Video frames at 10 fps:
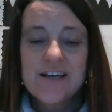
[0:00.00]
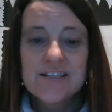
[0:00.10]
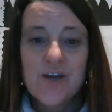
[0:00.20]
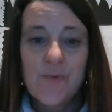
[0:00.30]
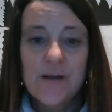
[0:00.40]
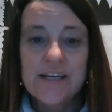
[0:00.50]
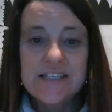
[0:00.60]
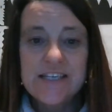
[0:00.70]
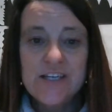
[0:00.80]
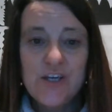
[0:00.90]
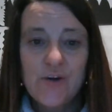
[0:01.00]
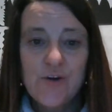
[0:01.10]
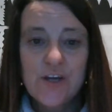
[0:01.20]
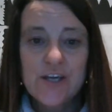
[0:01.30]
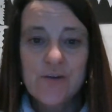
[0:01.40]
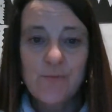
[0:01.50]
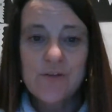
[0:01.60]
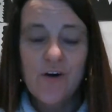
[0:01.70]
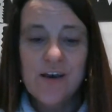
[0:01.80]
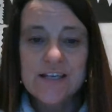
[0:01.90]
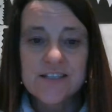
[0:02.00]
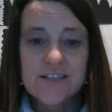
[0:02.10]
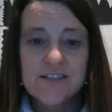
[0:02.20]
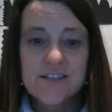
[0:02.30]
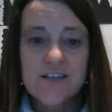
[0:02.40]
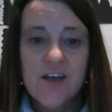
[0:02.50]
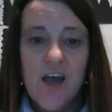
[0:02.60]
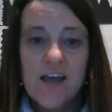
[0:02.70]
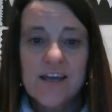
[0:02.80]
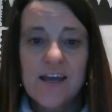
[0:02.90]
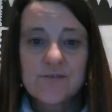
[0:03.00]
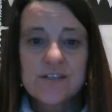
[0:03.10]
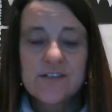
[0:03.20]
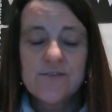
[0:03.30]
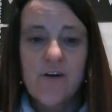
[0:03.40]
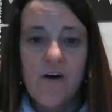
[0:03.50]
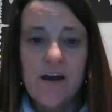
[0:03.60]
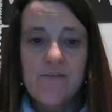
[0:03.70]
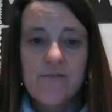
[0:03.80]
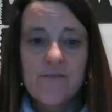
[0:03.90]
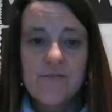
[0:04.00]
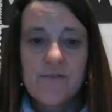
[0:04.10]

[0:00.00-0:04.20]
So we're going to continue with our lessons, counting to 5